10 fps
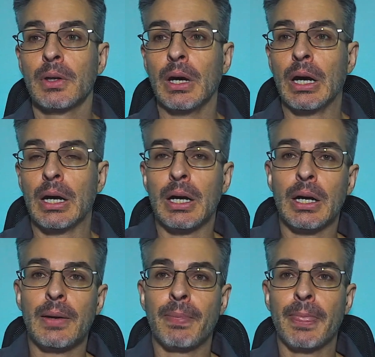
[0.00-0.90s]

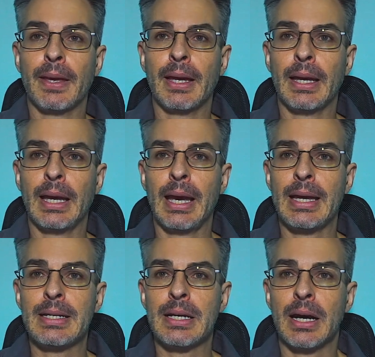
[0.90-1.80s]

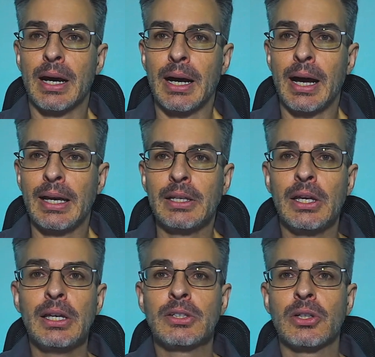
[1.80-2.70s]
And
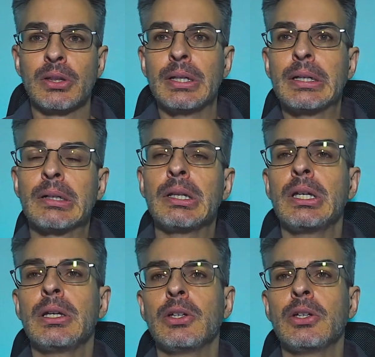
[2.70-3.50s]
it is literally,